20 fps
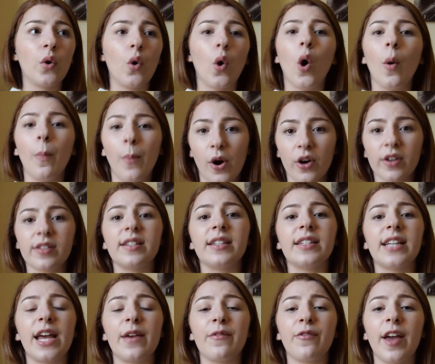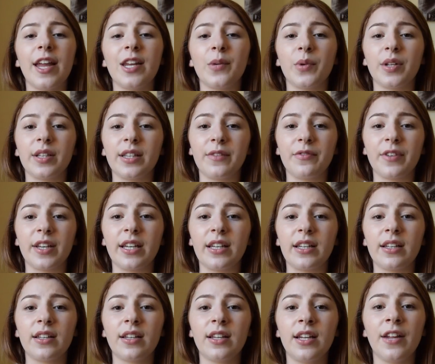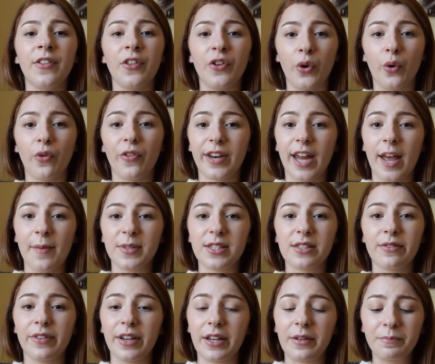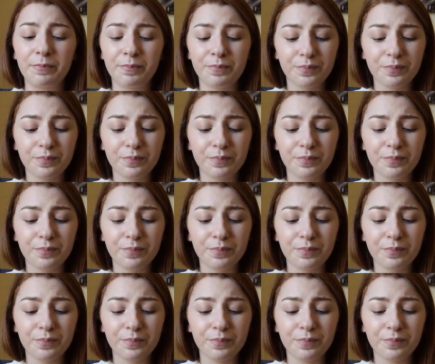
Or Boxing Day for anyone living in the Northern Hemisphere.